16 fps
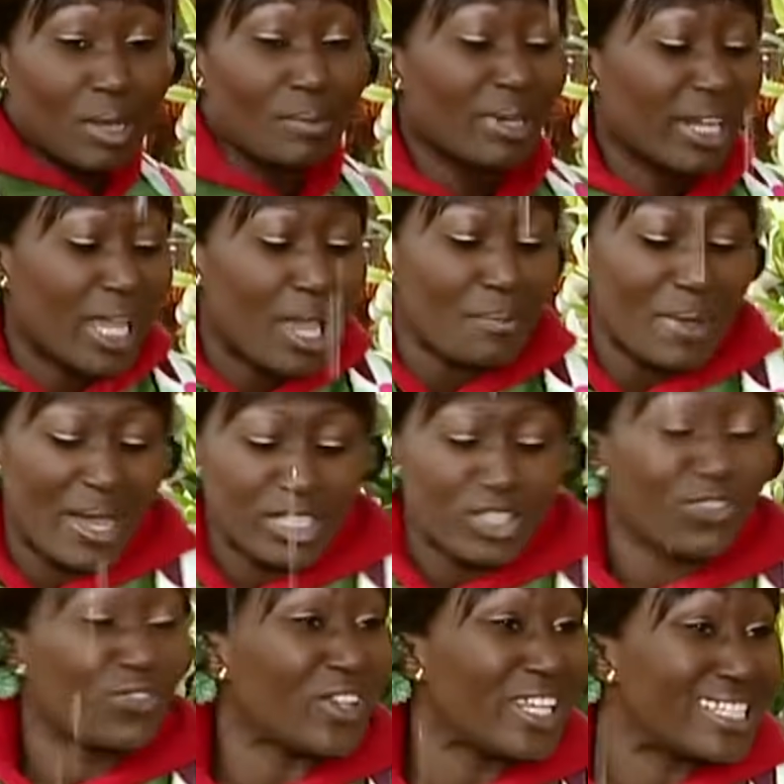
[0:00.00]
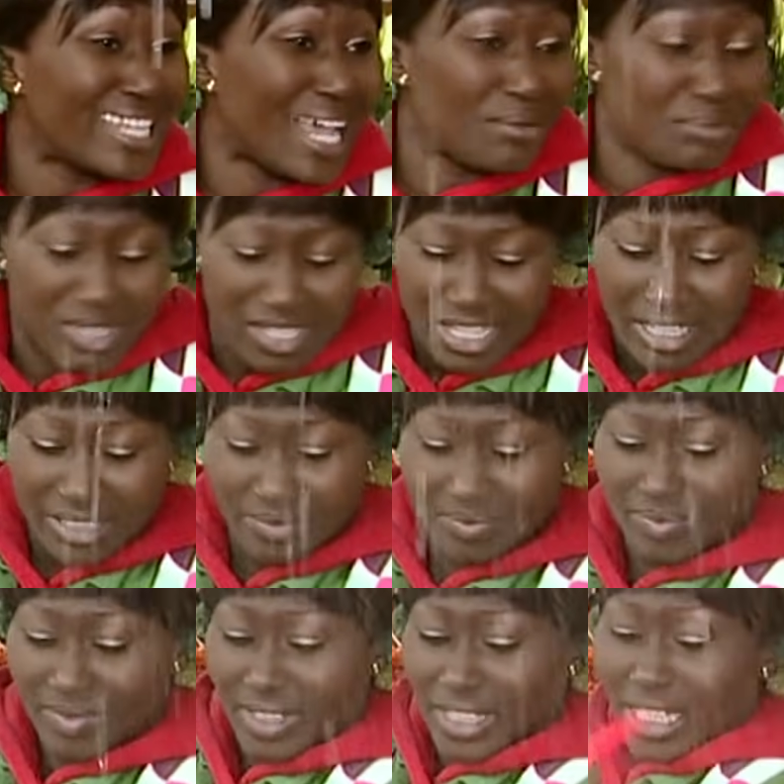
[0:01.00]
I better get back to feed Samson.
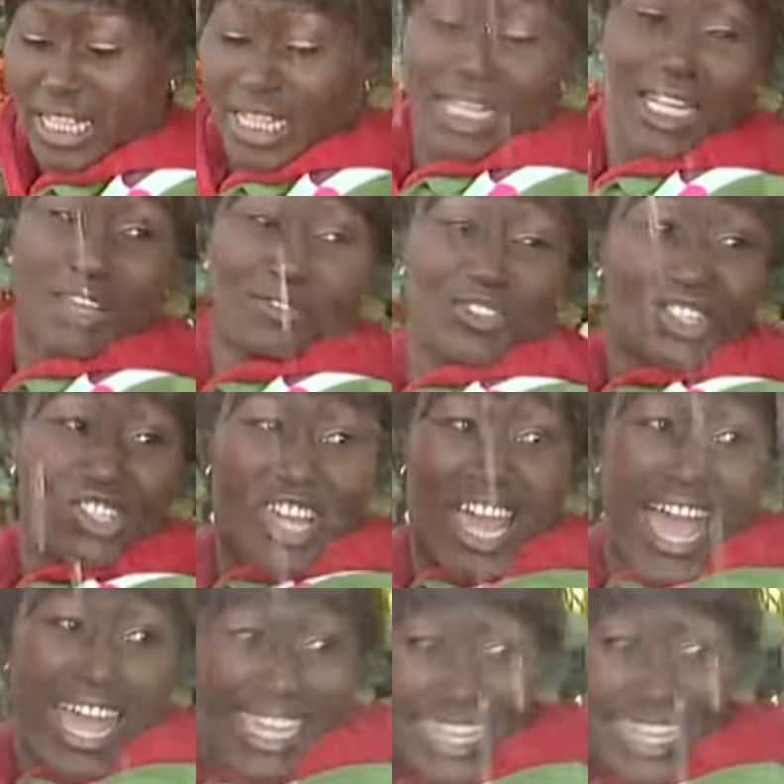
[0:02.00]
Love to Jack.